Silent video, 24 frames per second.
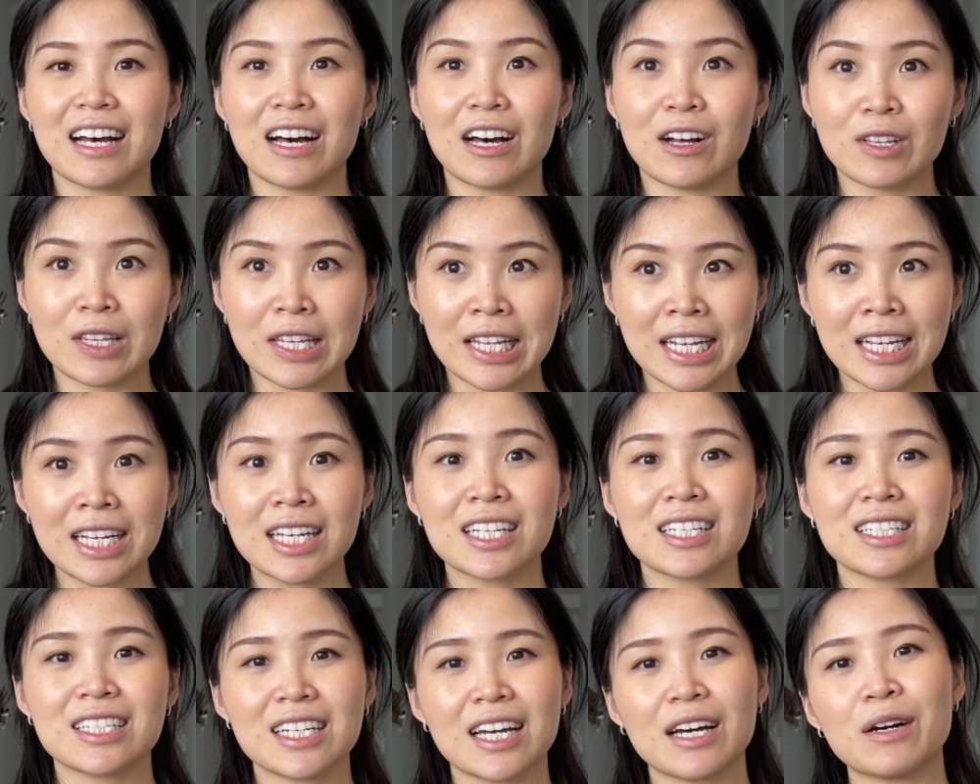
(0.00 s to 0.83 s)
I'll
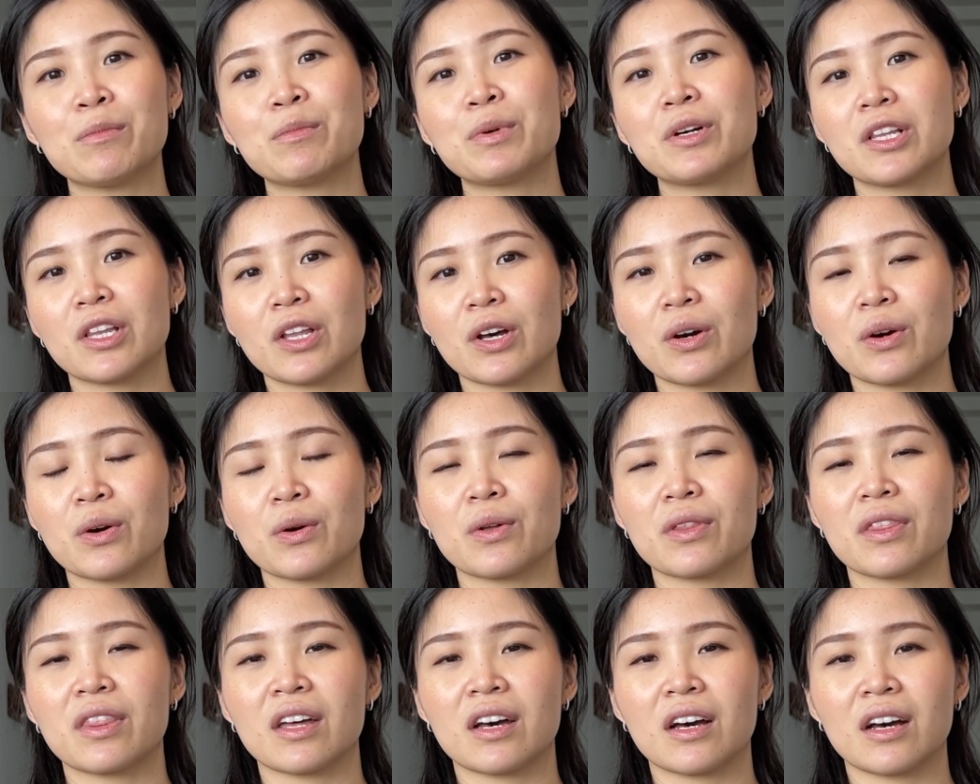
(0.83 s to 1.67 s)
link down below
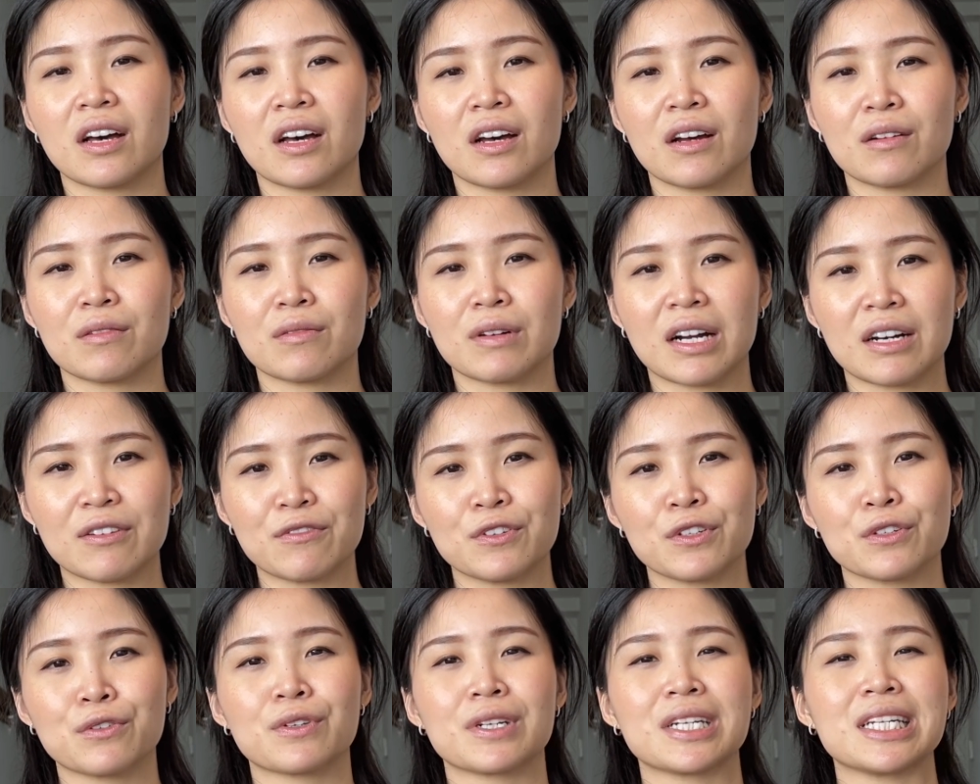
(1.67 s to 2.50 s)
the
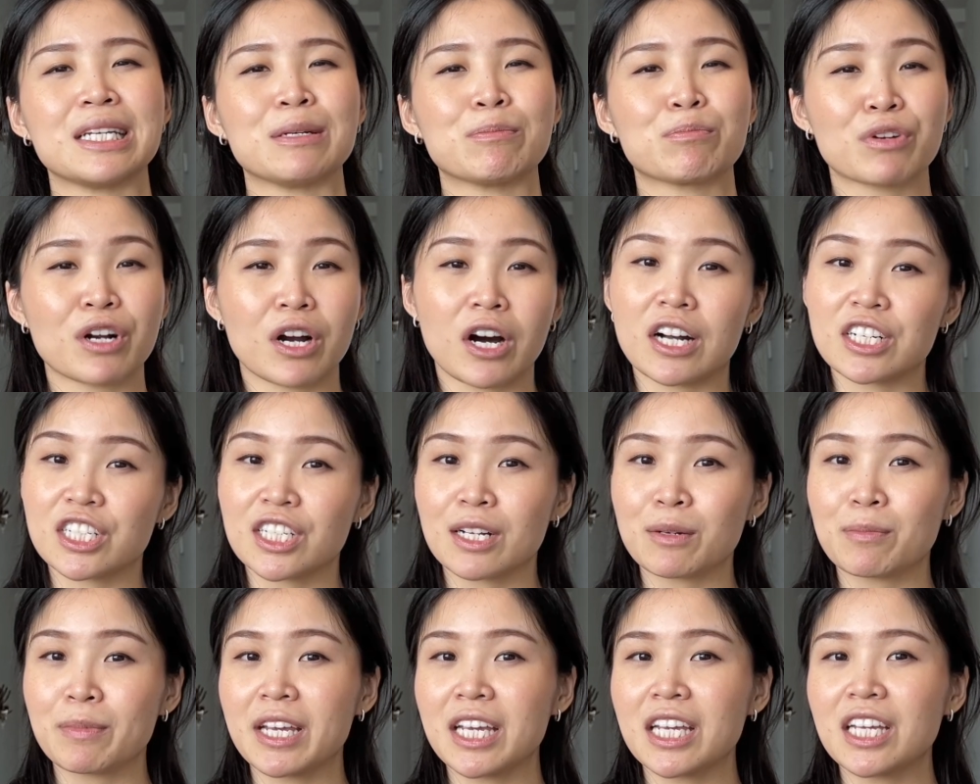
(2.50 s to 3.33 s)
Ravelry
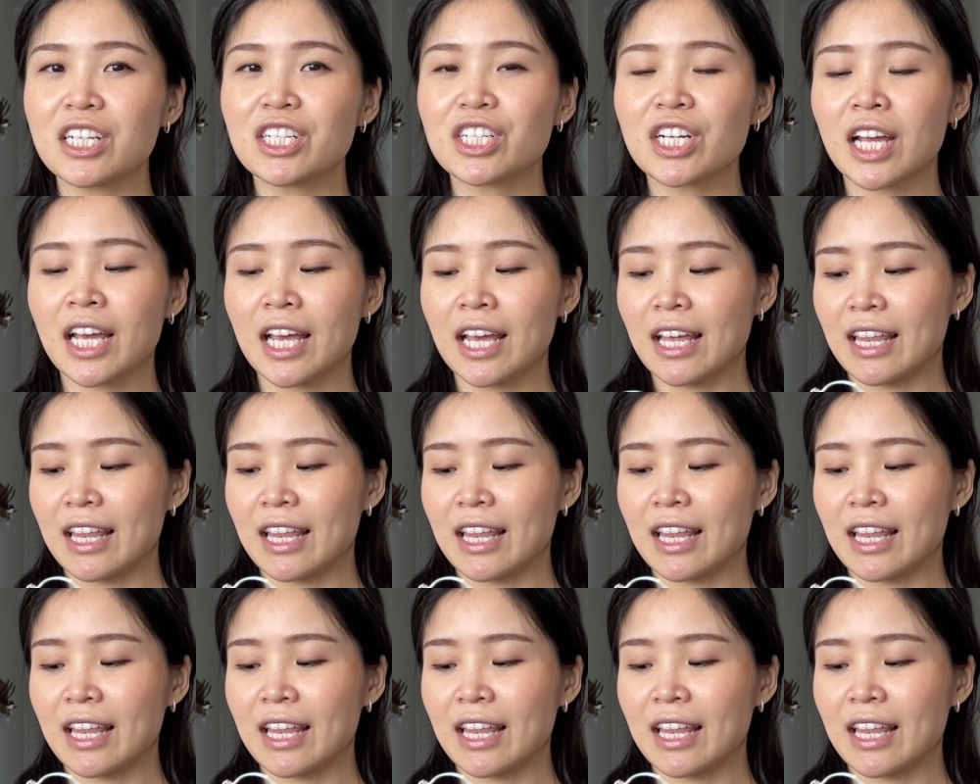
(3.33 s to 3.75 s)
project page